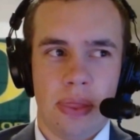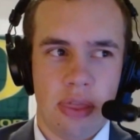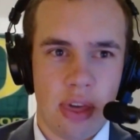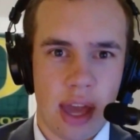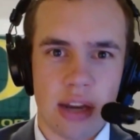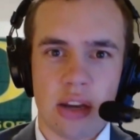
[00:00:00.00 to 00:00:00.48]

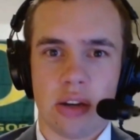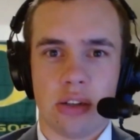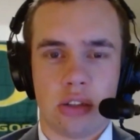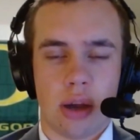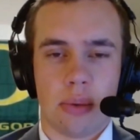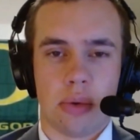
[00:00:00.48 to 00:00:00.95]
then you're
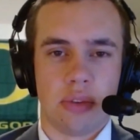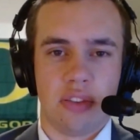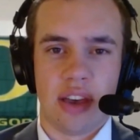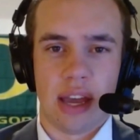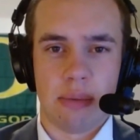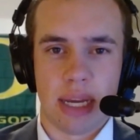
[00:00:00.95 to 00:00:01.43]
in trouble with
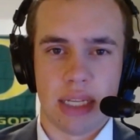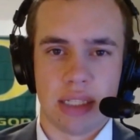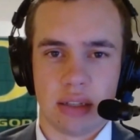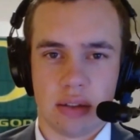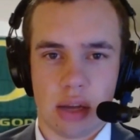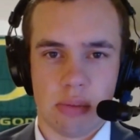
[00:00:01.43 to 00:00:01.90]
fan
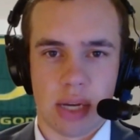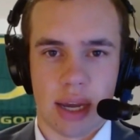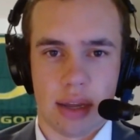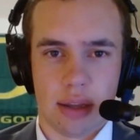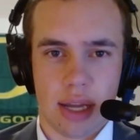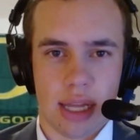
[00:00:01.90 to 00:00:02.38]
base and
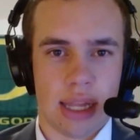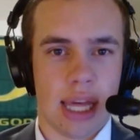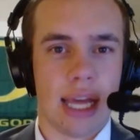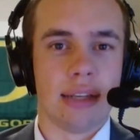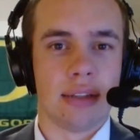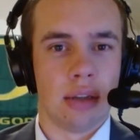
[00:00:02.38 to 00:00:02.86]
alumni. And
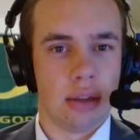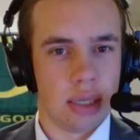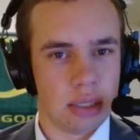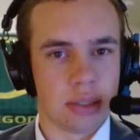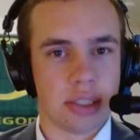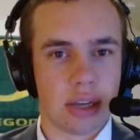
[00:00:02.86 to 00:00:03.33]
then
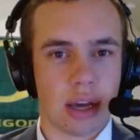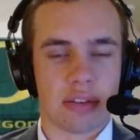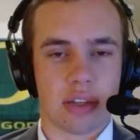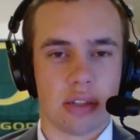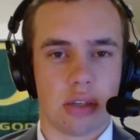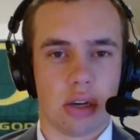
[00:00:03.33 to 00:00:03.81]
your
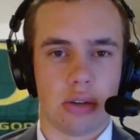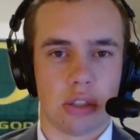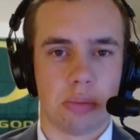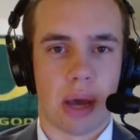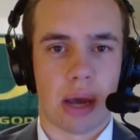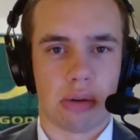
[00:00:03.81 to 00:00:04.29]
stuff can start
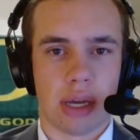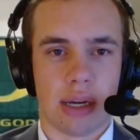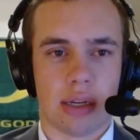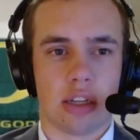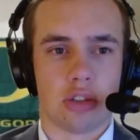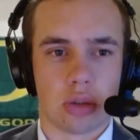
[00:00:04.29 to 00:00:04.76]
to spiral
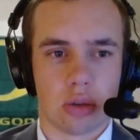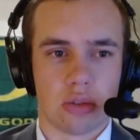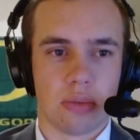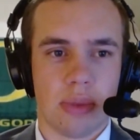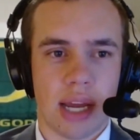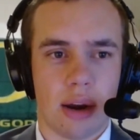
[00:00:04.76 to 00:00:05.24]
out of control
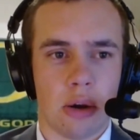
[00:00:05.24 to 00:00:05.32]
from